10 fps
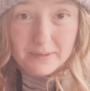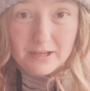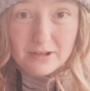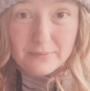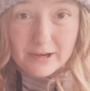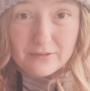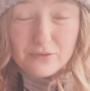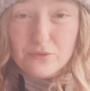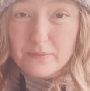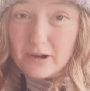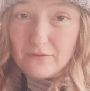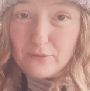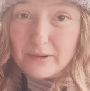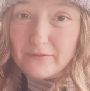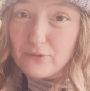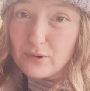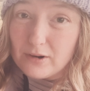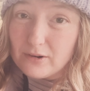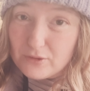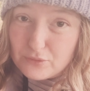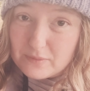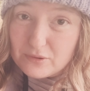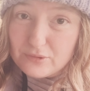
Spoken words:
incubator that was bought for me for Christmas.